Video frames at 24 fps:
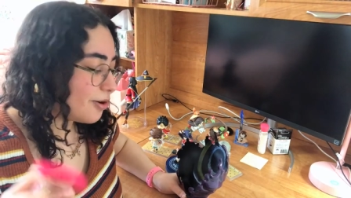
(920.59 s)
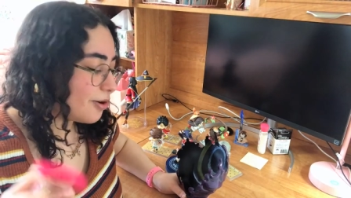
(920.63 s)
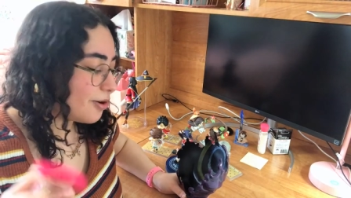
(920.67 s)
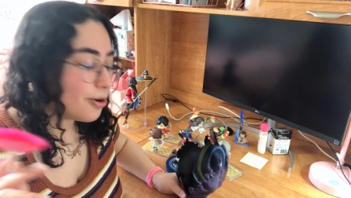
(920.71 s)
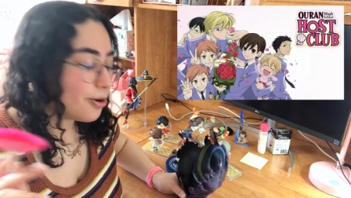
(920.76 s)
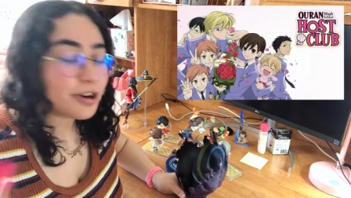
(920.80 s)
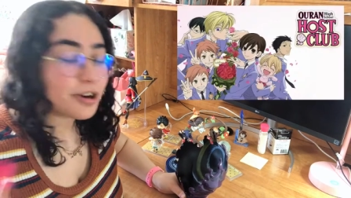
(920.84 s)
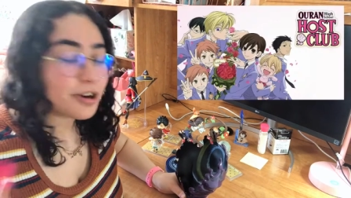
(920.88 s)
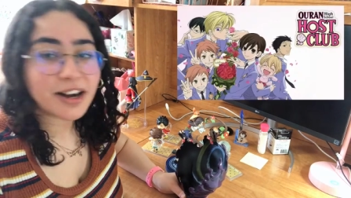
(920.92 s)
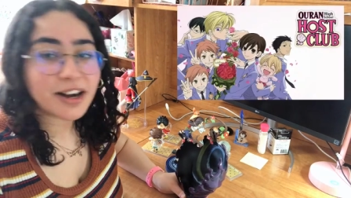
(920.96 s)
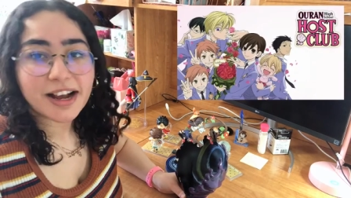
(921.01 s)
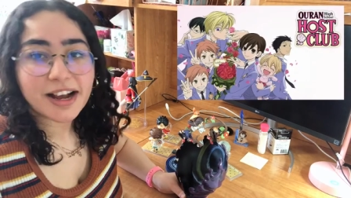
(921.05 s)

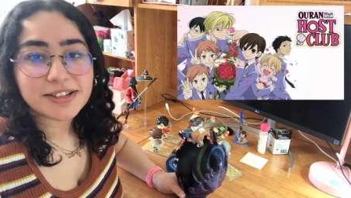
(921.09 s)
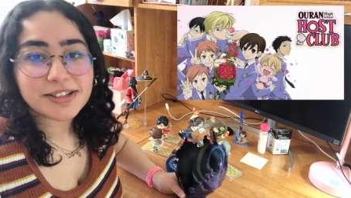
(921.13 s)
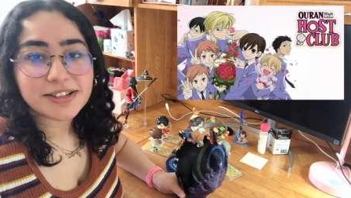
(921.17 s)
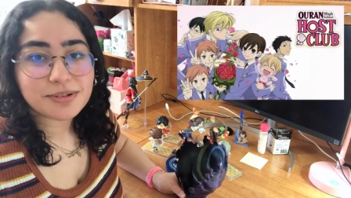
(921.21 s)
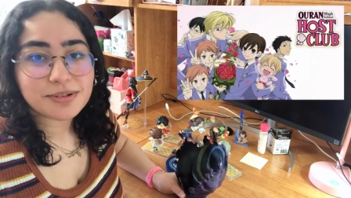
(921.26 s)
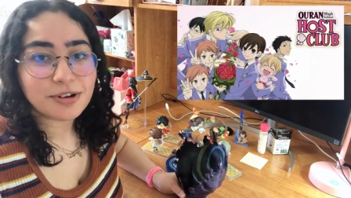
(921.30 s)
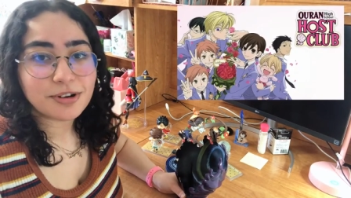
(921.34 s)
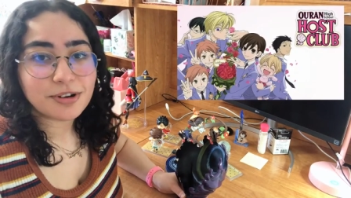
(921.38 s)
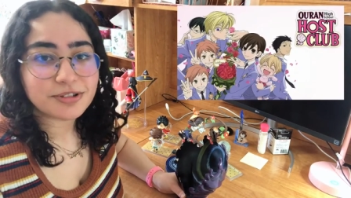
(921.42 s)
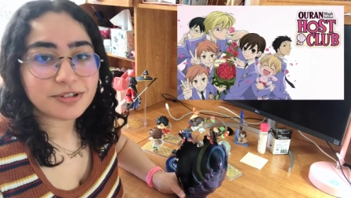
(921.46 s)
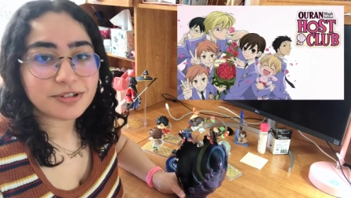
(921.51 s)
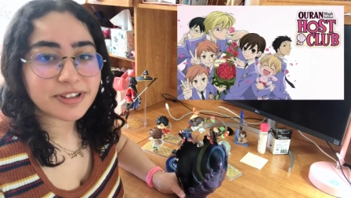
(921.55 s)
Oran High
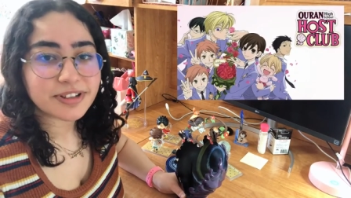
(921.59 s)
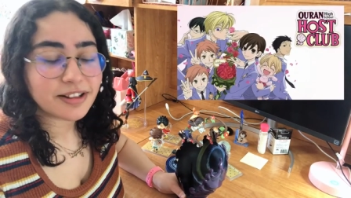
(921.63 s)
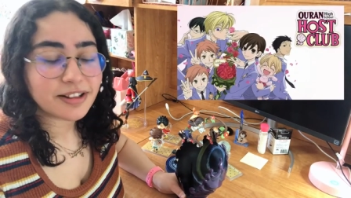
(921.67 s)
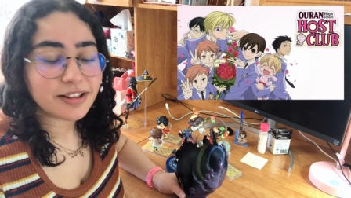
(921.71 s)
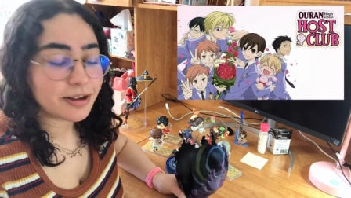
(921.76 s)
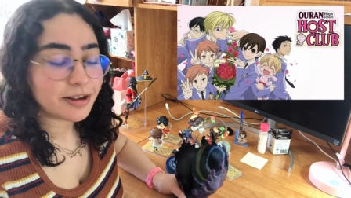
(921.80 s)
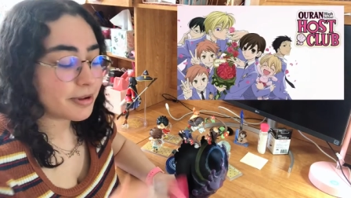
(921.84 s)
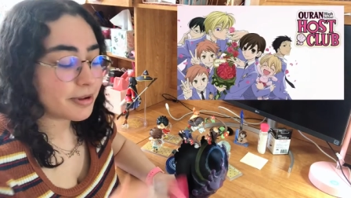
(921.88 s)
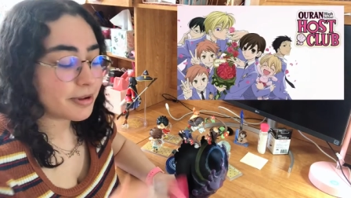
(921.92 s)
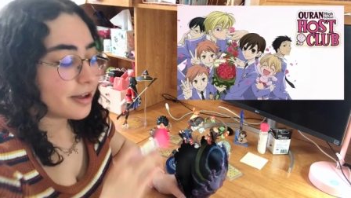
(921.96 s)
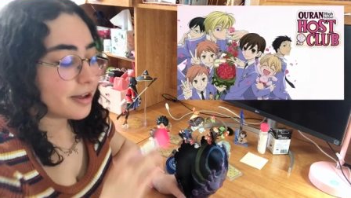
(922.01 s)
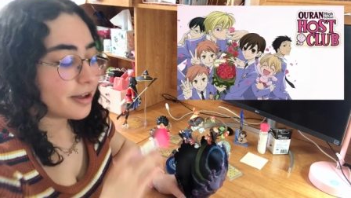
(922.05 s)
School Host
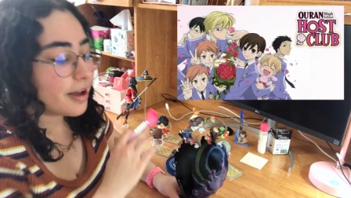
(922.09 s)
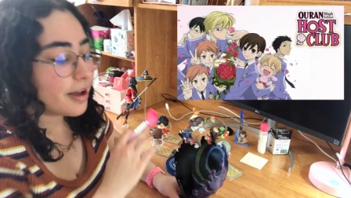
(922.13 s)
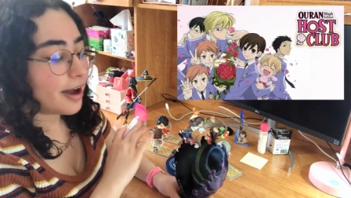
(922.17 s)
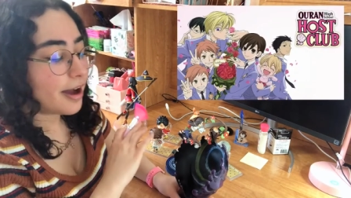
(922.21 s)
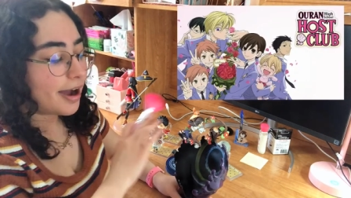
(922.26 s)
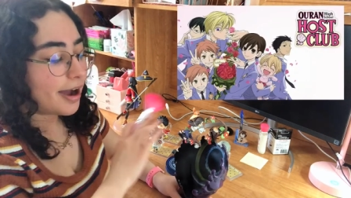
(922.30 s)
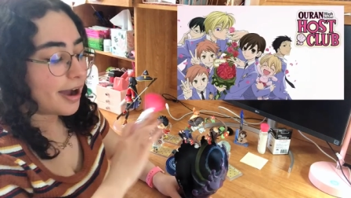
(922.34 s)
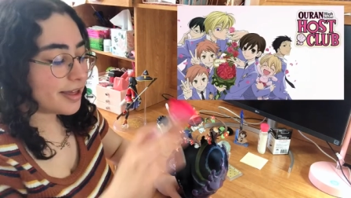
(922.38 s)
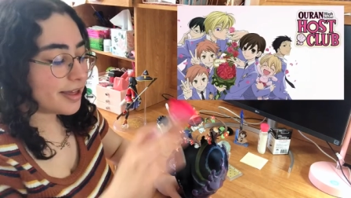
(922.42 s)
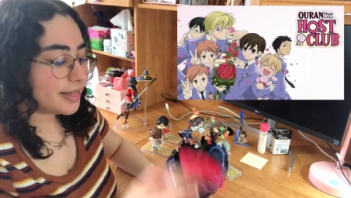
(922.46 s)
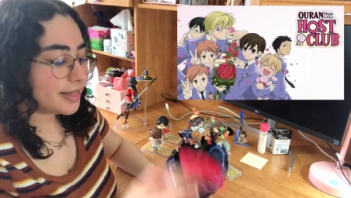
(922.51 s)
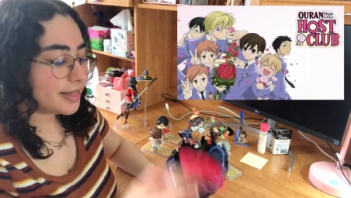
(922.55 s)
Club.
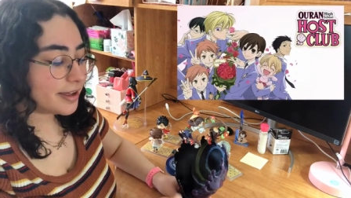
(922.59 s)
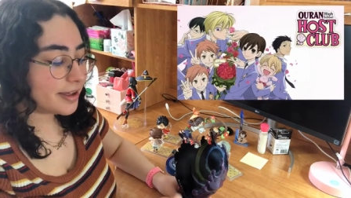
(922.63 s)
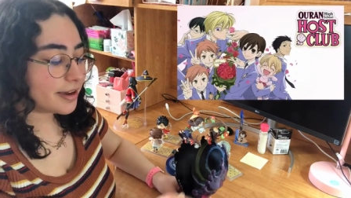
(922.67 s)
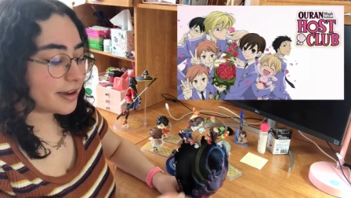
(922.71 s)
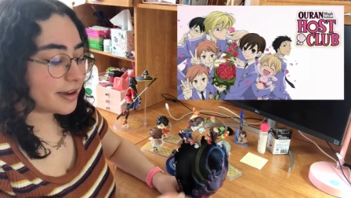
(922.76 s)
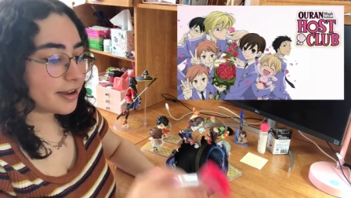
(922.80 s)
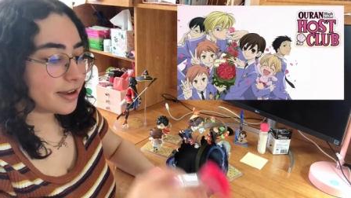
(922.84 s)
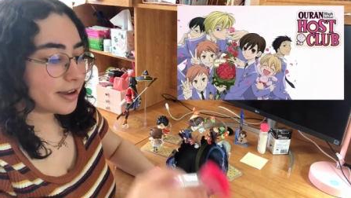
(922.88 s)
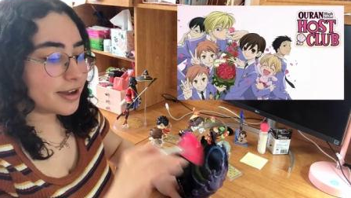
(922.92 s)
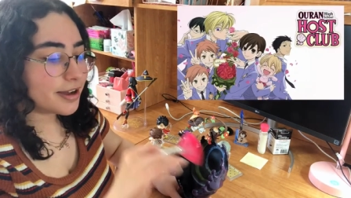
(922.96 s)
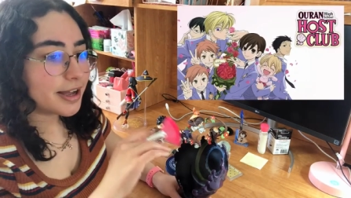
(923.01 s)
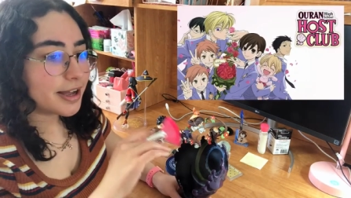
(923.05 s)
I think...